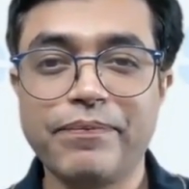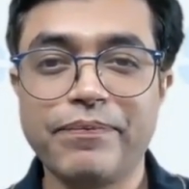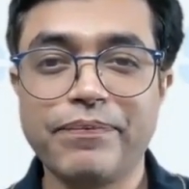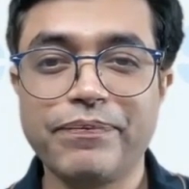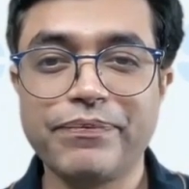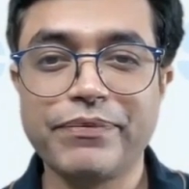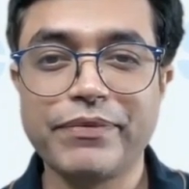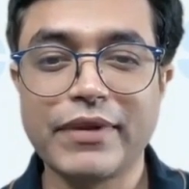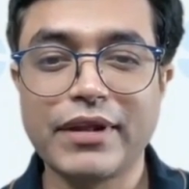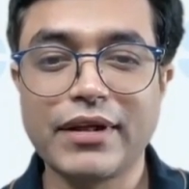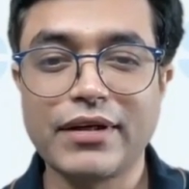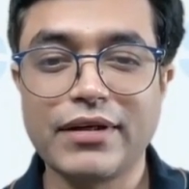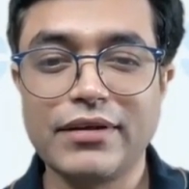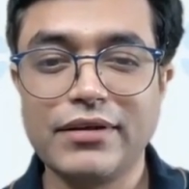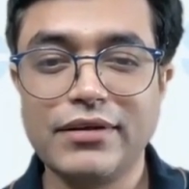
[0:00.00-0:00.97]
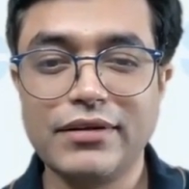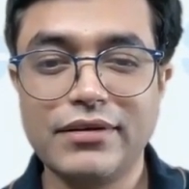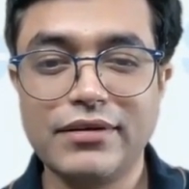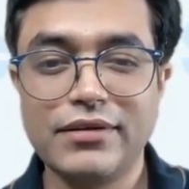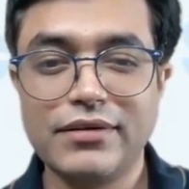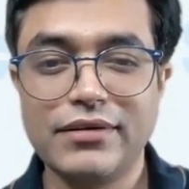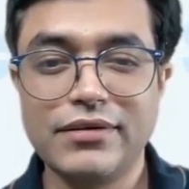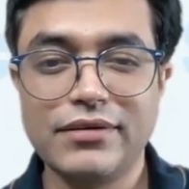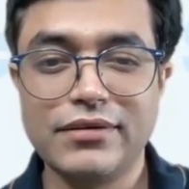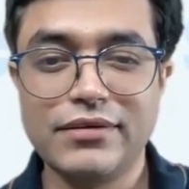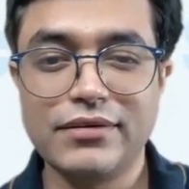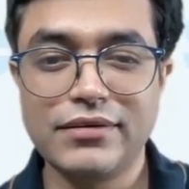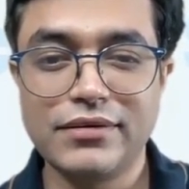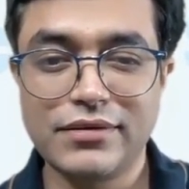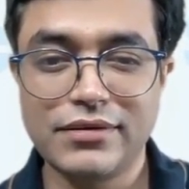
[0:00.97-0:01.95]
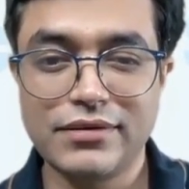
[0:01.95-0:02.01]

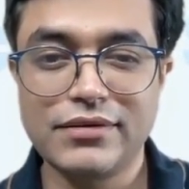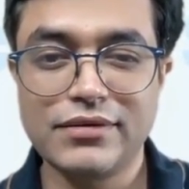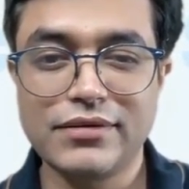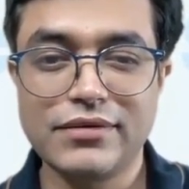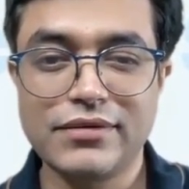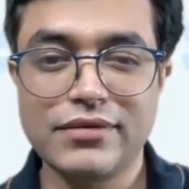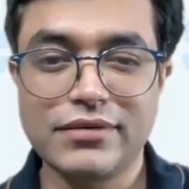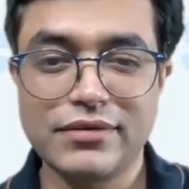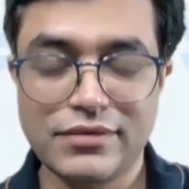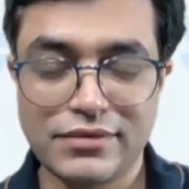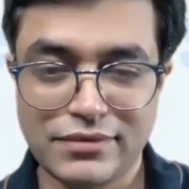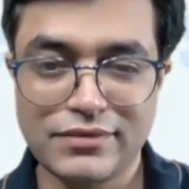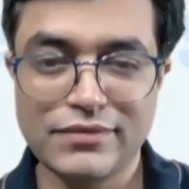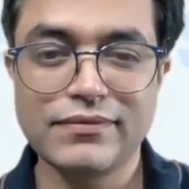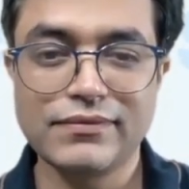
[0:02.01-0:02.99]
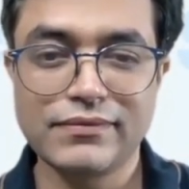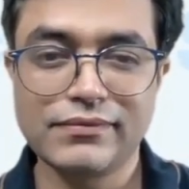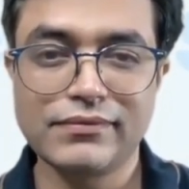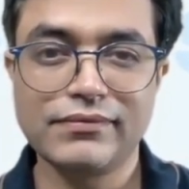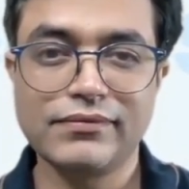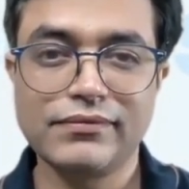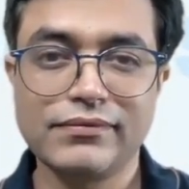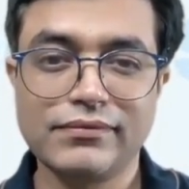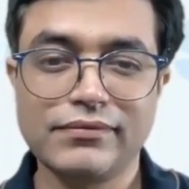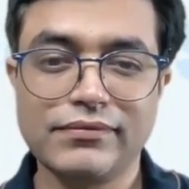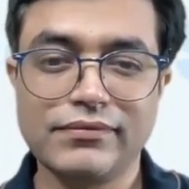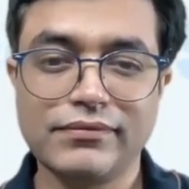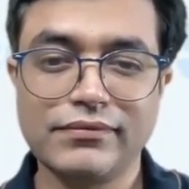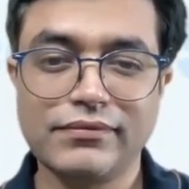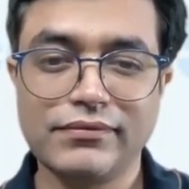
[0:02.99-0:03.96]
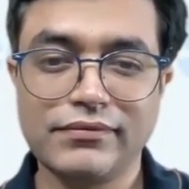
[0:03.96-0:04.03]

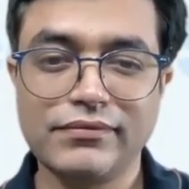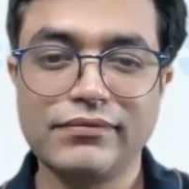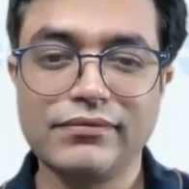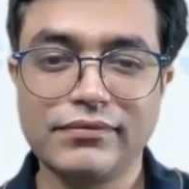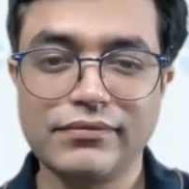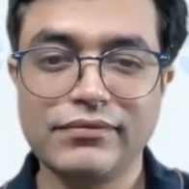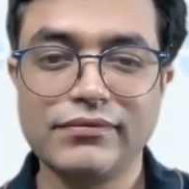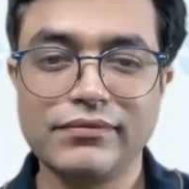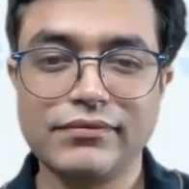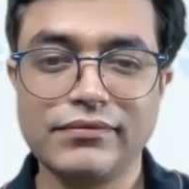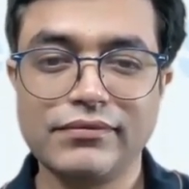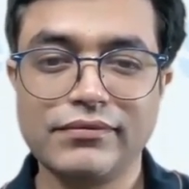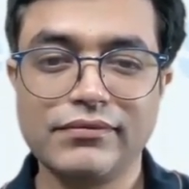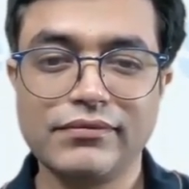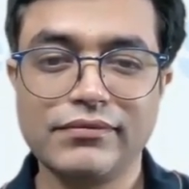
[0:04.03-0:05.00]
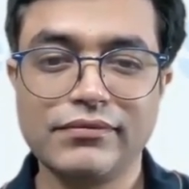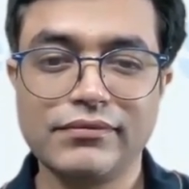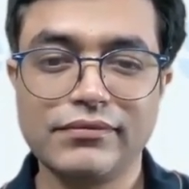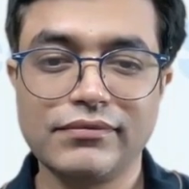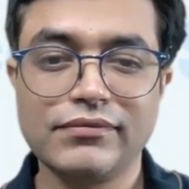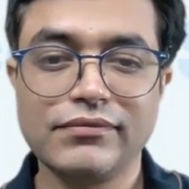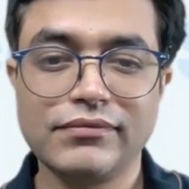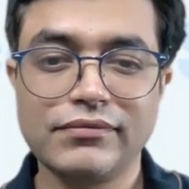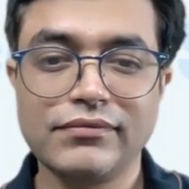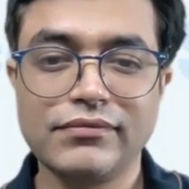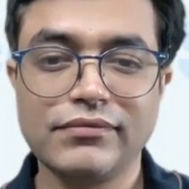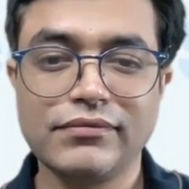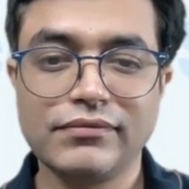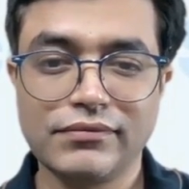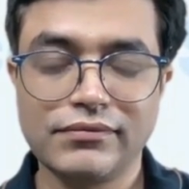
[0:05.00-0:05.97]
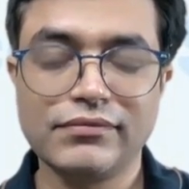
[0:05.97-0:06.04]

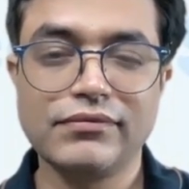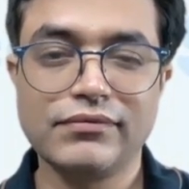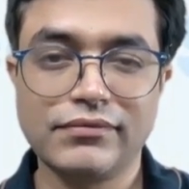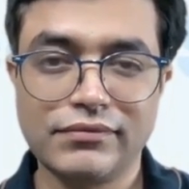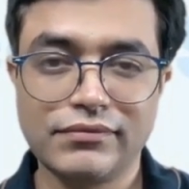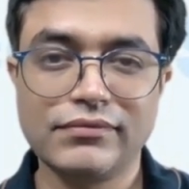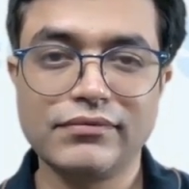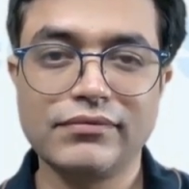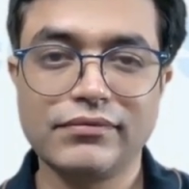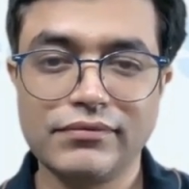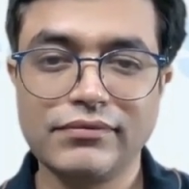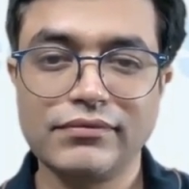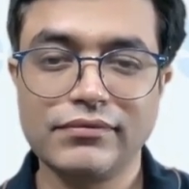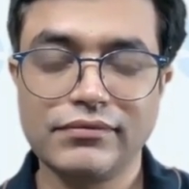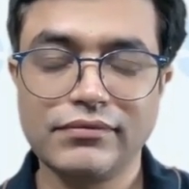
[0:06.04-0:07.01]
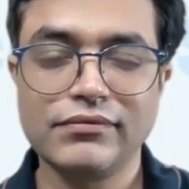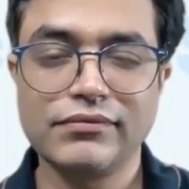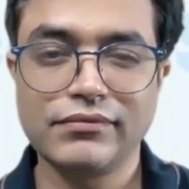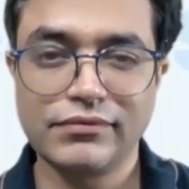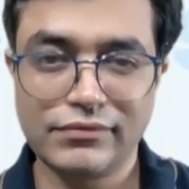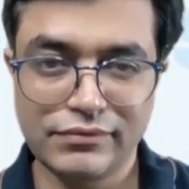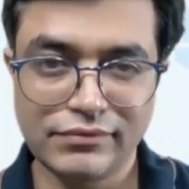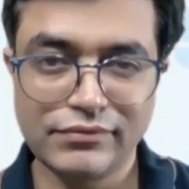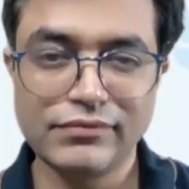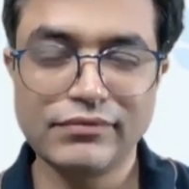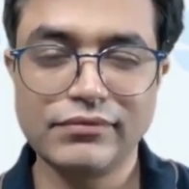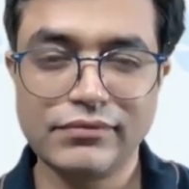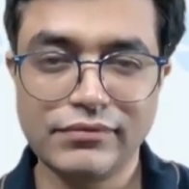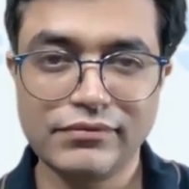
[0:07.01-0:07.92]
This person isn't speaking.